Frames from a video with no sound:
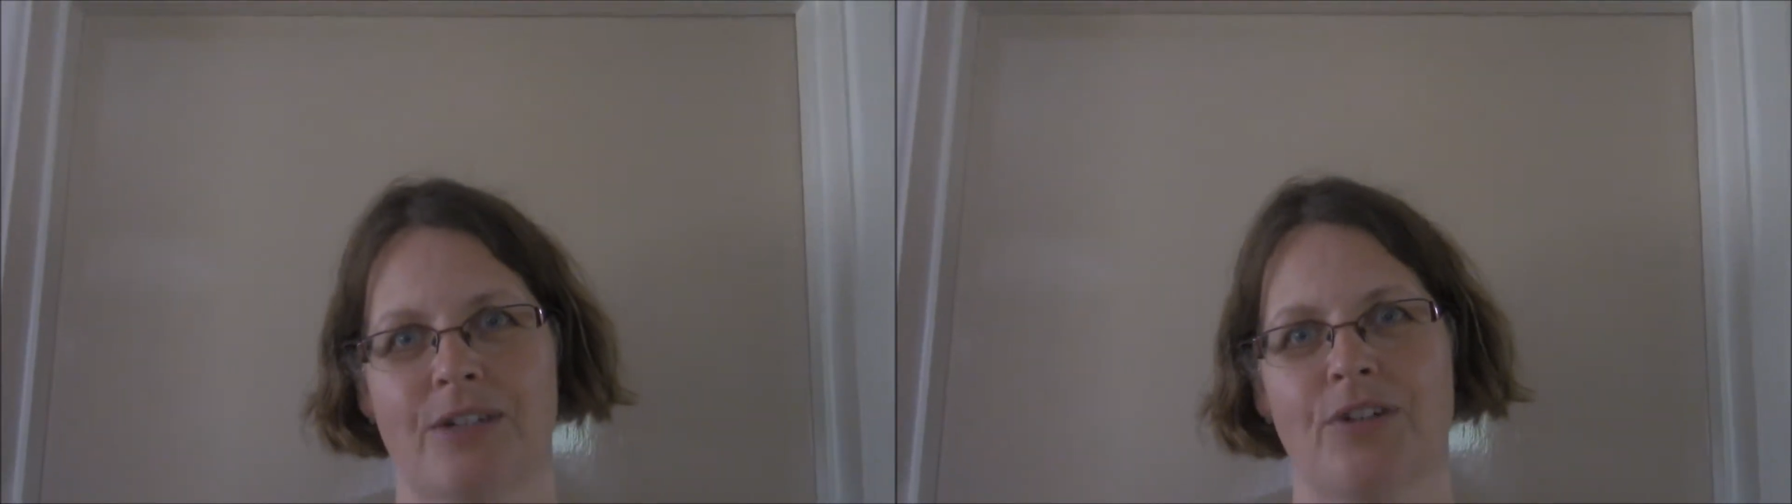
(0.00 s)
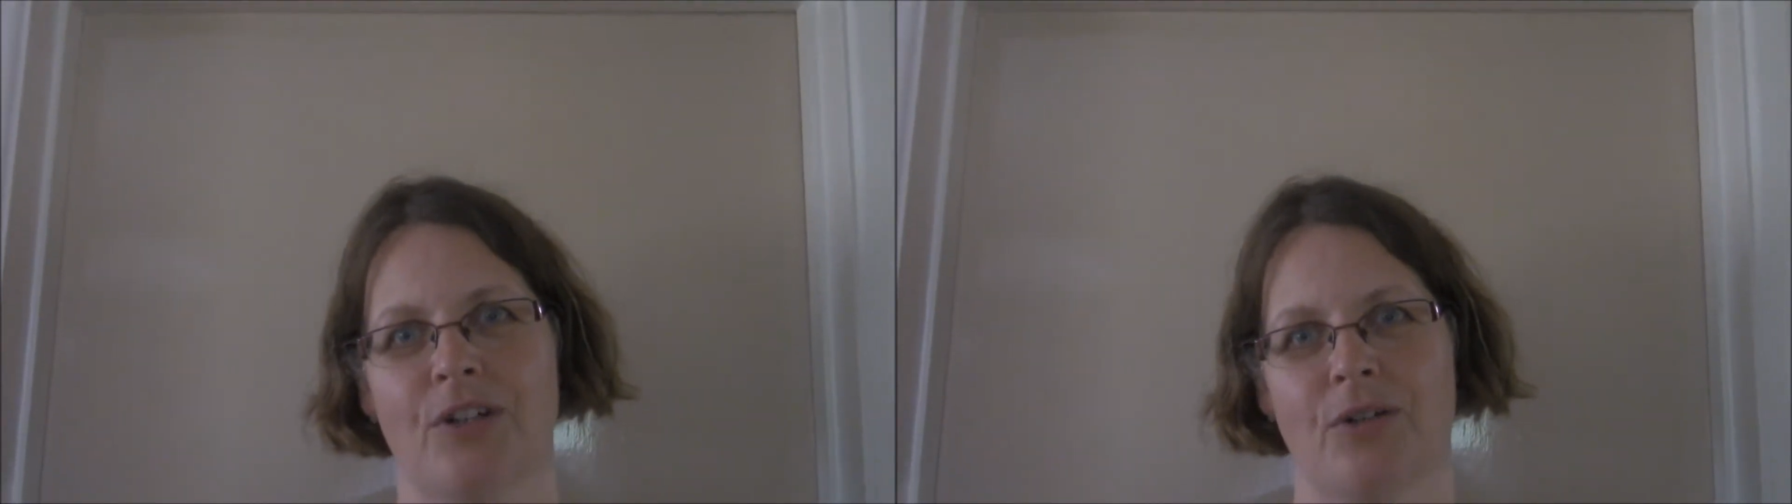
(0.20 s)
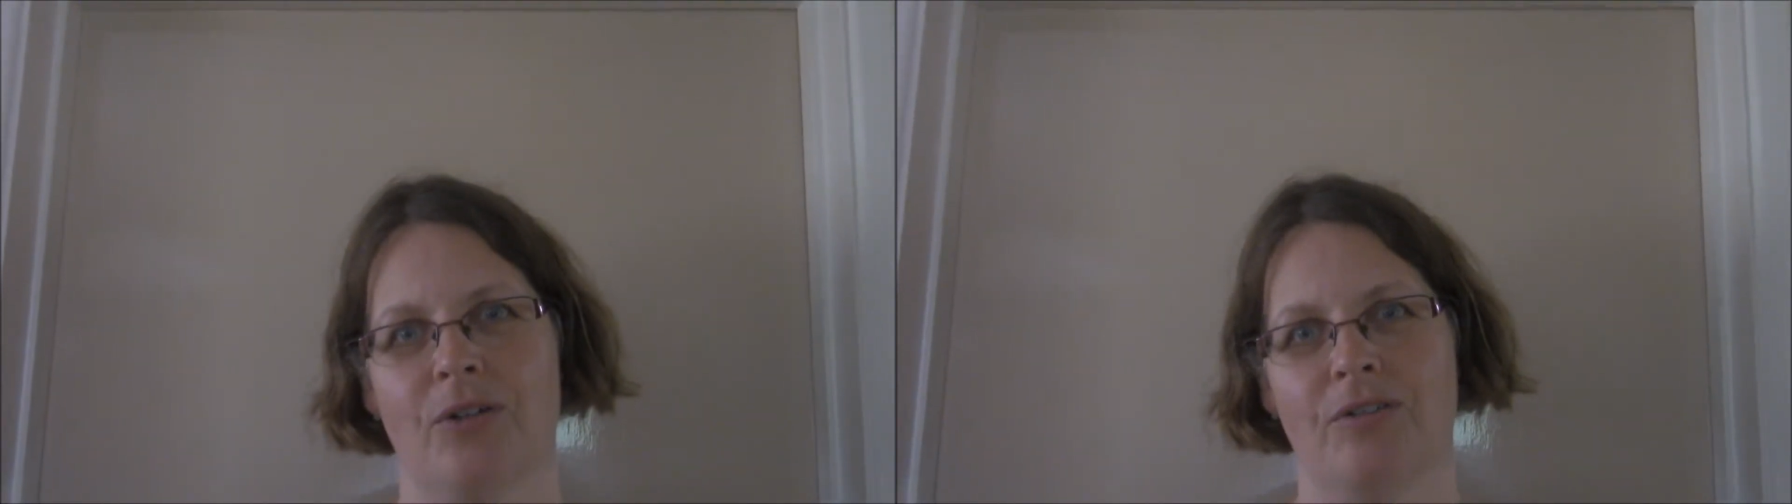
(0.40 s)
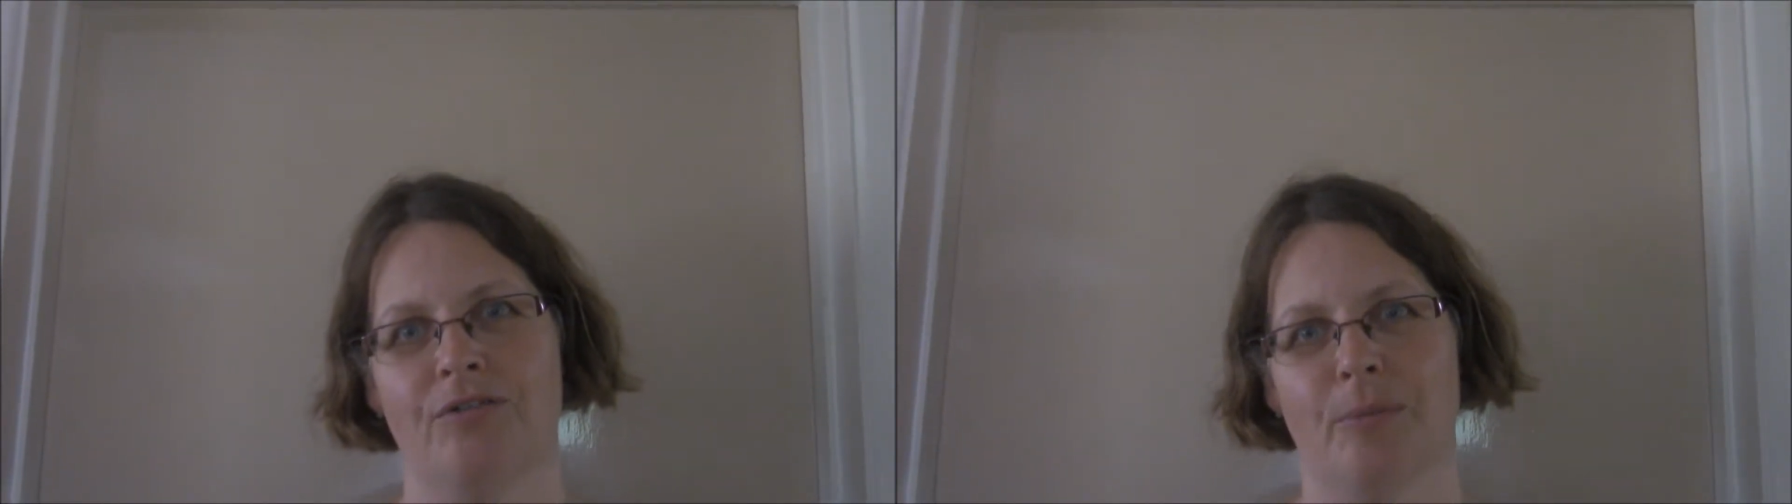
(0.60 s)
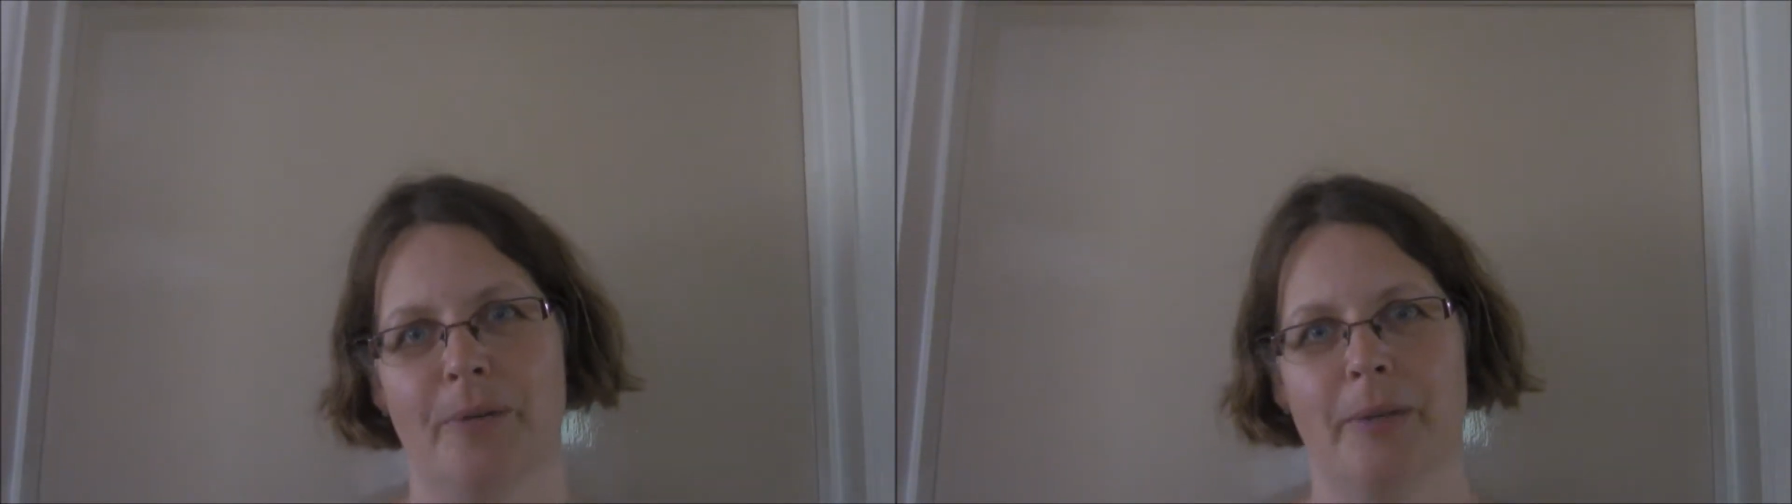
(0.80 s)
difficult
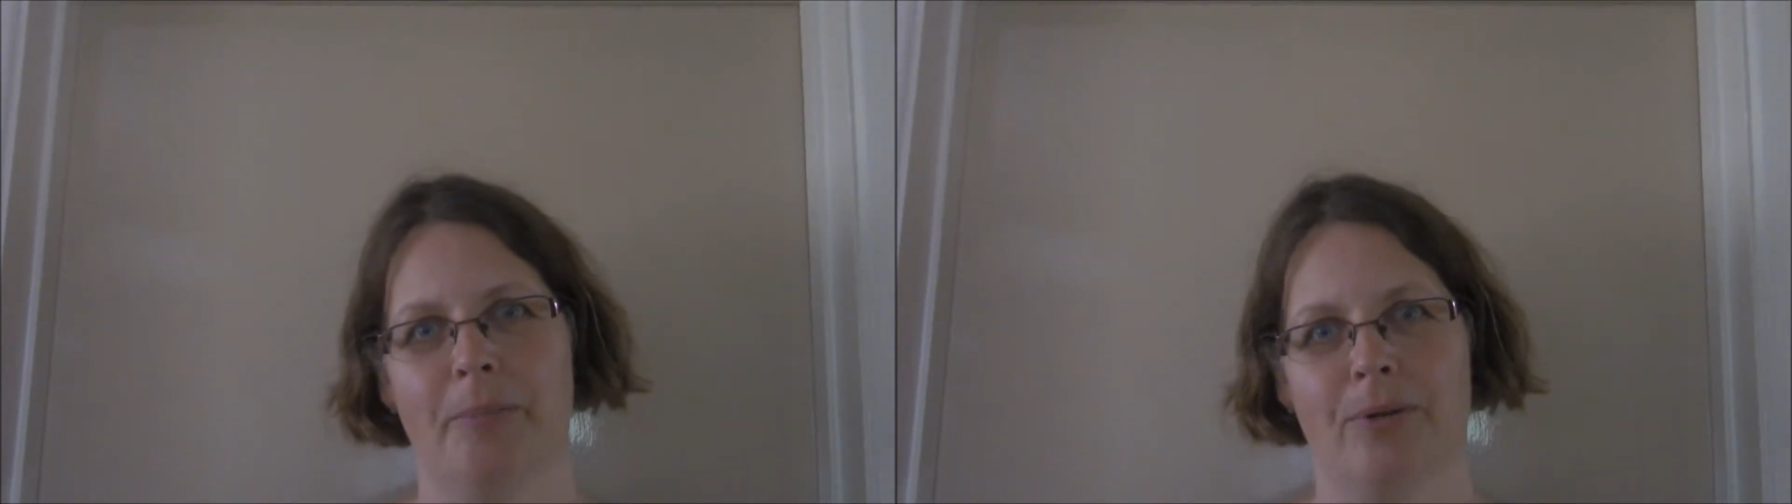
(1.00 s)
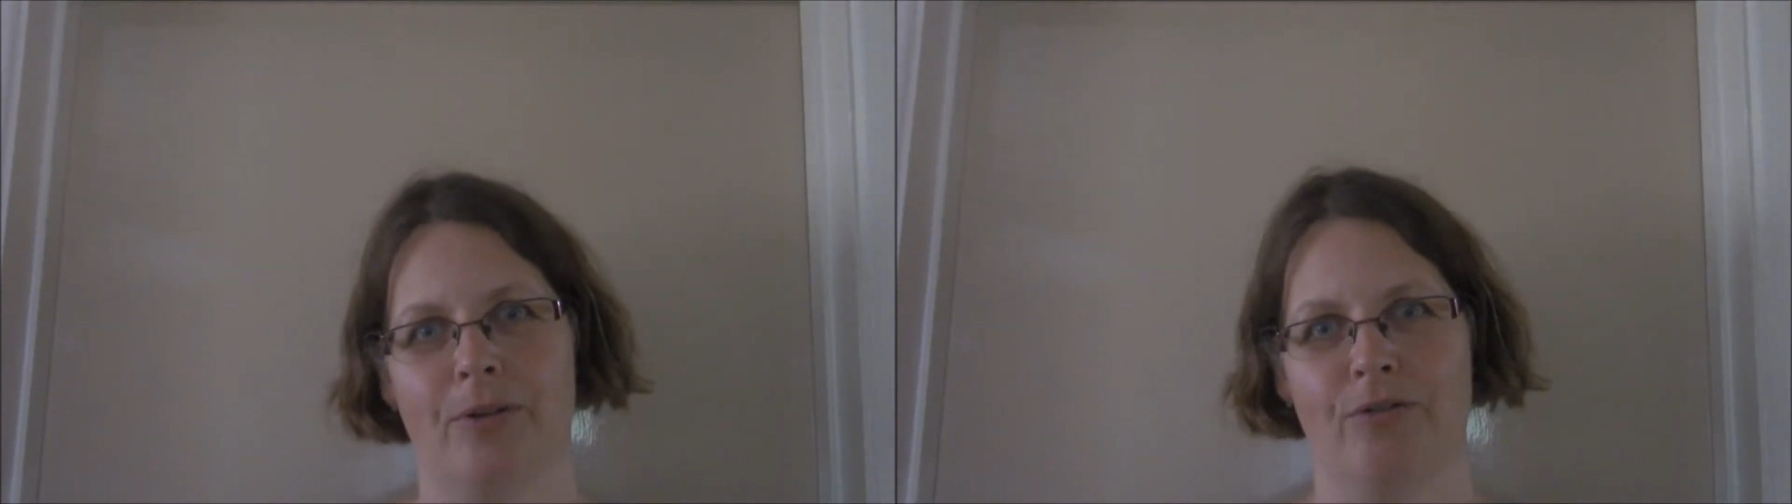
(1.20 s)
for people